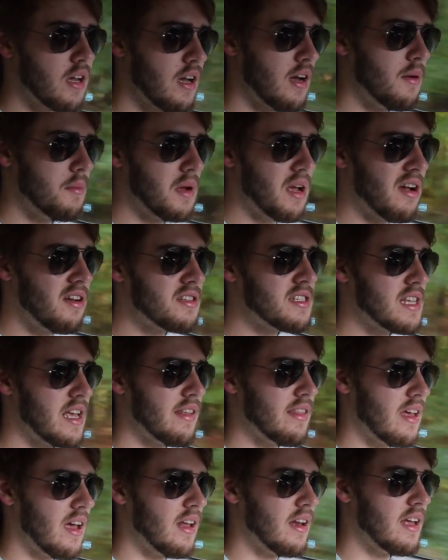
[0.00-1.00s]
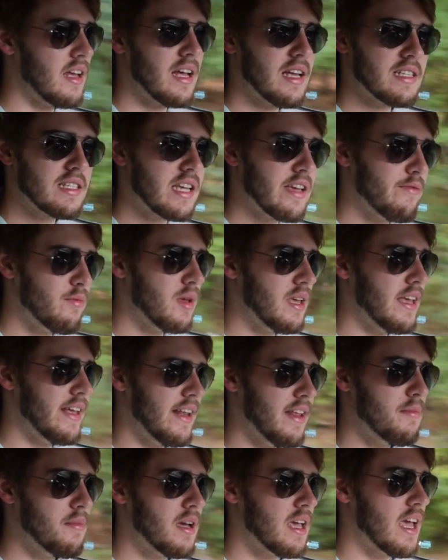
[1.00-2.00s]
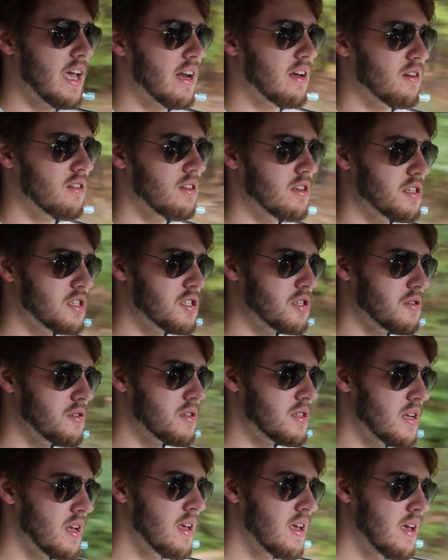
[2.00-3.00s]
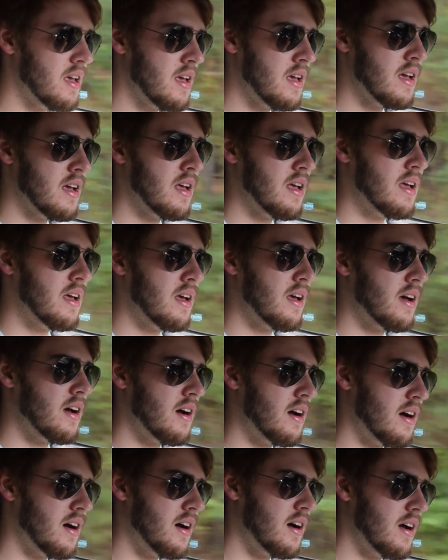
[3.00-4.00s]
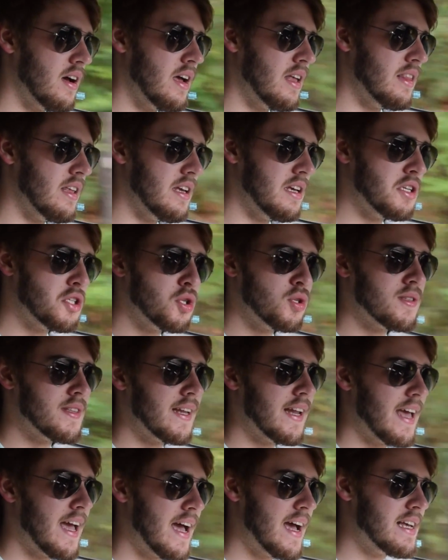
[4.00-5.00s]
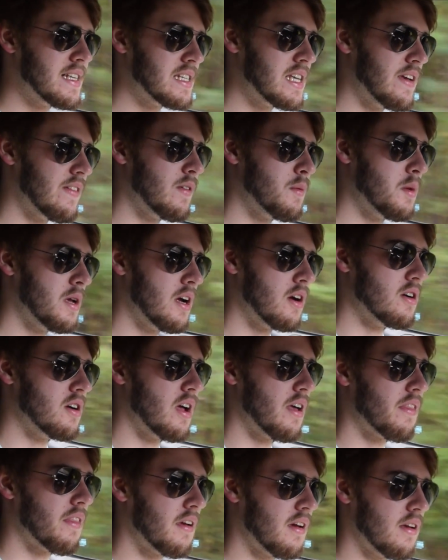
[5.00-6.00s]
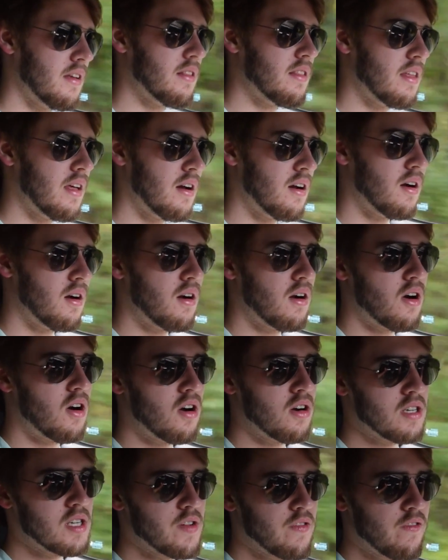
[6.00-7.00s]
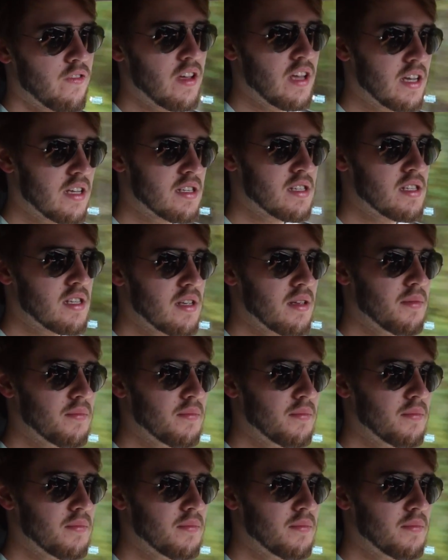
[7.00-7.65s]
I'll say that. It hasn't given me any mechanical issues. And the issues that it has given me are nothing that are hard to fix.